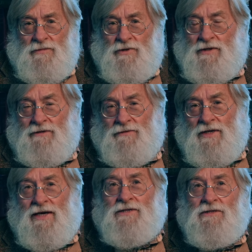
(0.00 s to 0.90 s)
Look at a
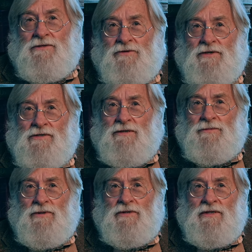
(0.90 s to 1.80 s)
Velasquez, for
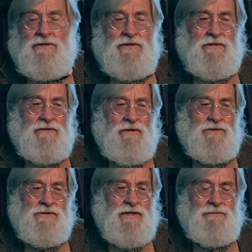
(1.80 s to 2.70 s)
example, and then look at
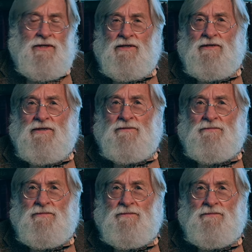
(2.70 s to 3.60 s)
almost anybody
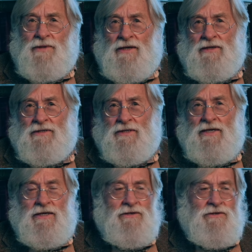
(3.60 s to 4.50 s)
painting
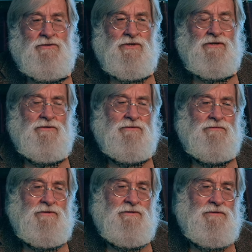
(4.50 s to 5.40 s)
today, and you you,
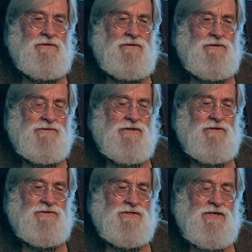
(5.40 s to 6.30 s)
you there's
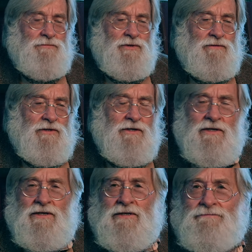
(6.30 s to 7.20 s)
there's something
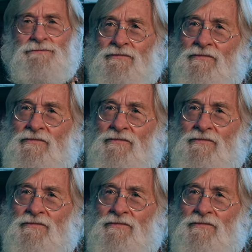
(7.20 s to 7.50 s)
very um,